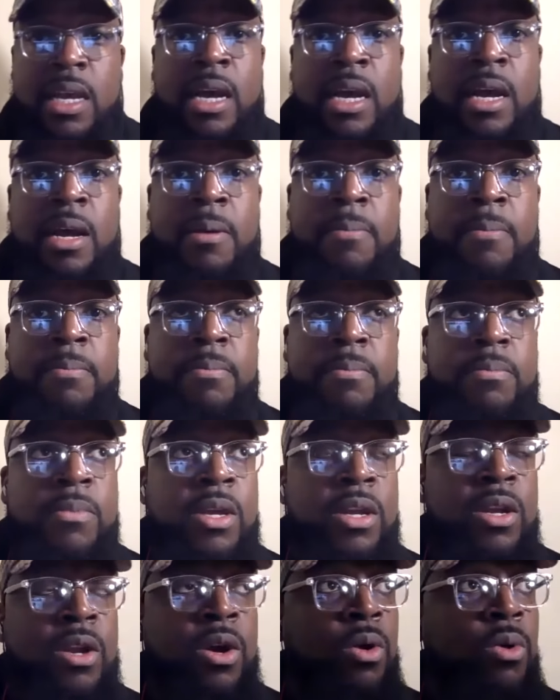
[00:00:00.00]
Yeah. Um,
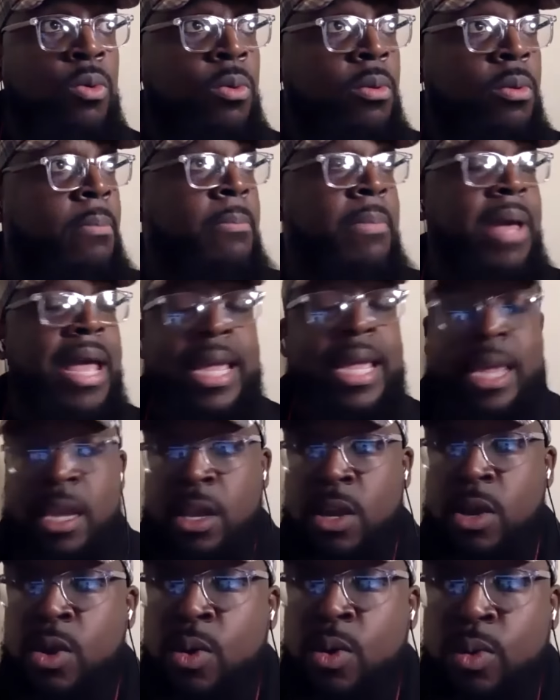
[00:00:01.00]
you know,
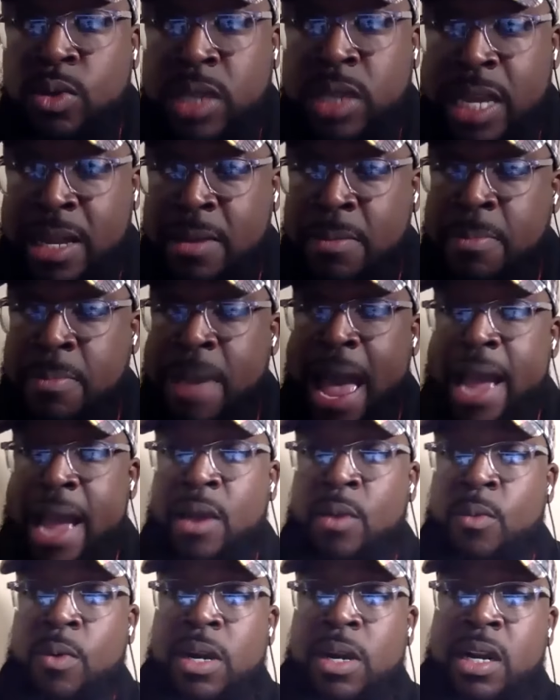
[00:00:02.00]
making huge
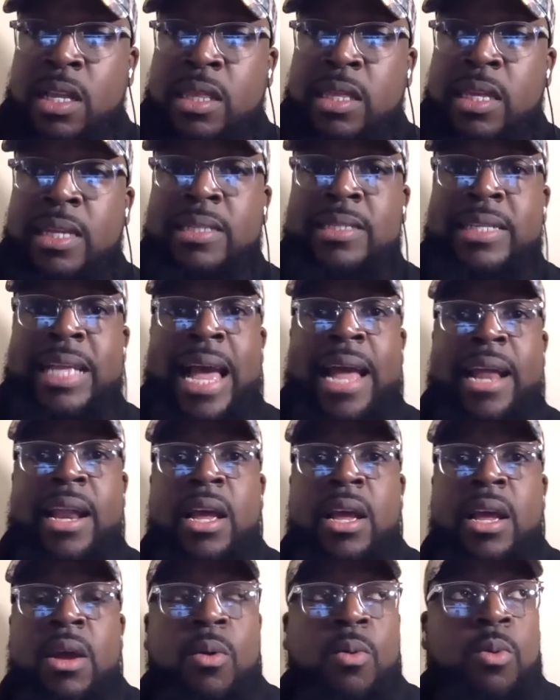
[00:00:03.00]
impact. And one of the things that
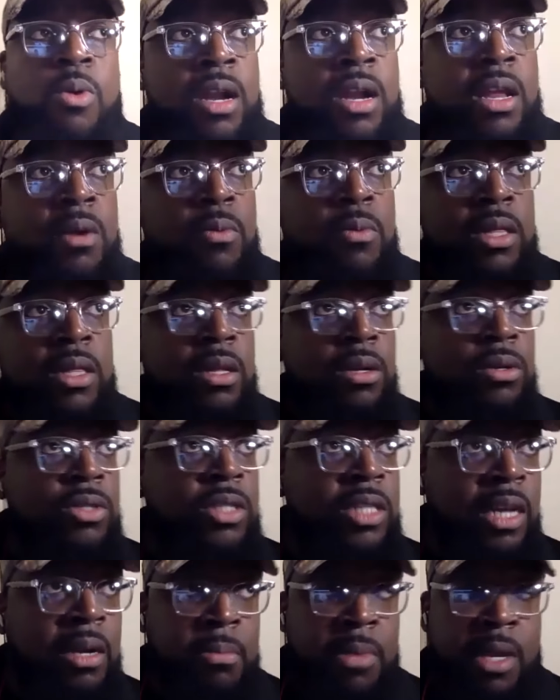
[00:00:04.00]
working with
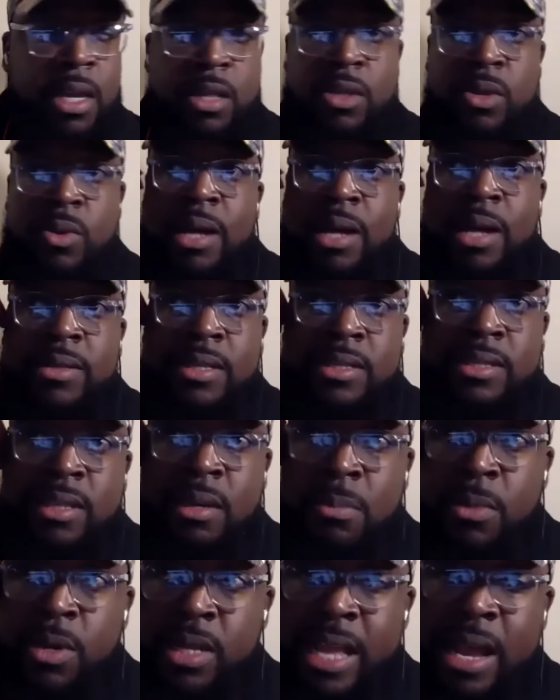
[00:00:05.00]
those young men throughout the
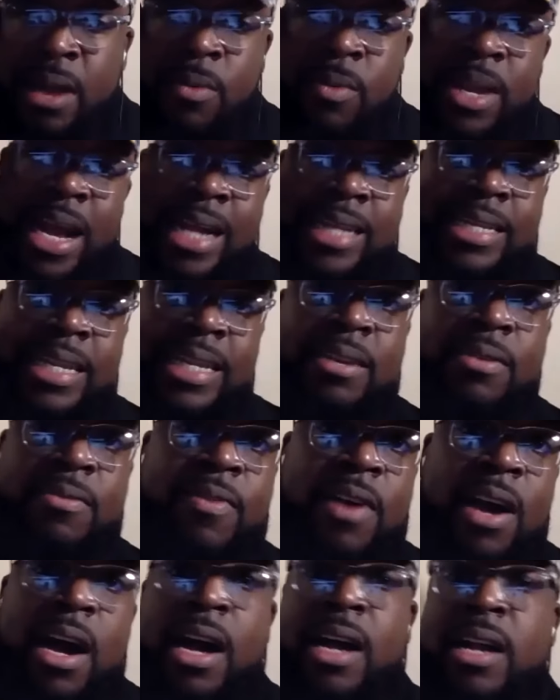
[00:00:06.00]
summer that we
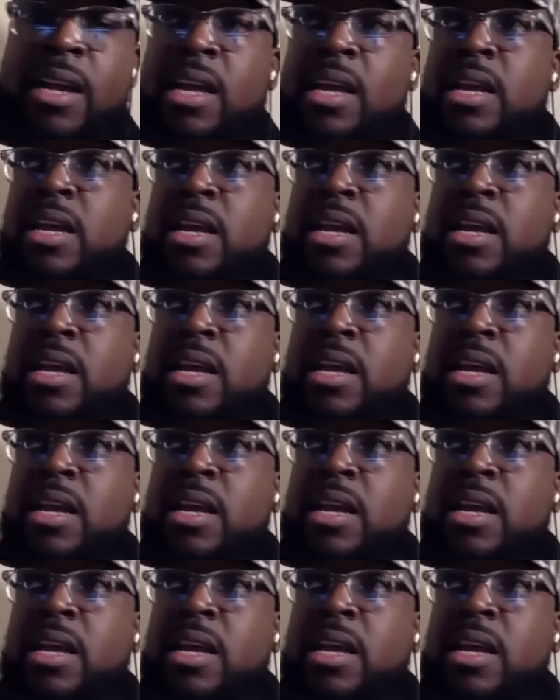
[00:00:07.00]
identified